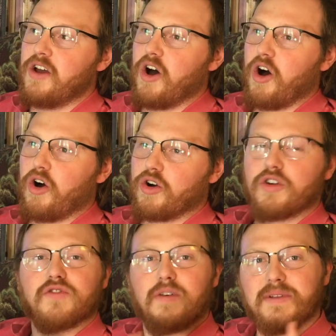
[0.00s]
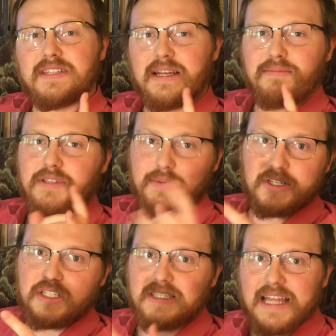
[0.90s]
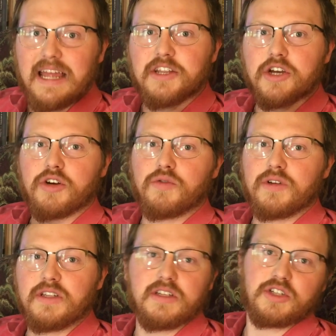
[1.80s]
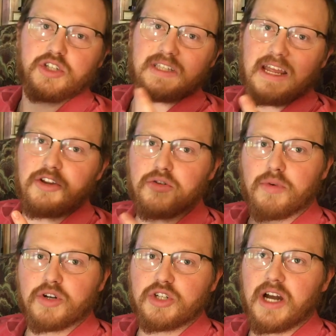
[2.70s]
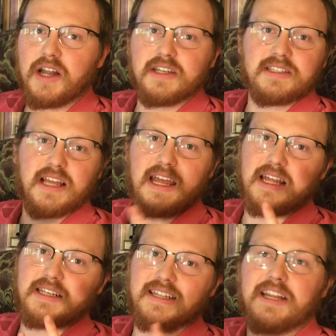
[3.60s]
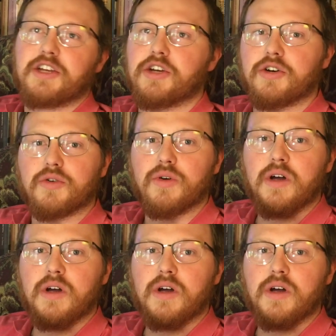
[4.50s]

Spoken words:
are from the same species, Danio, and it's just Danio margiatus and Danio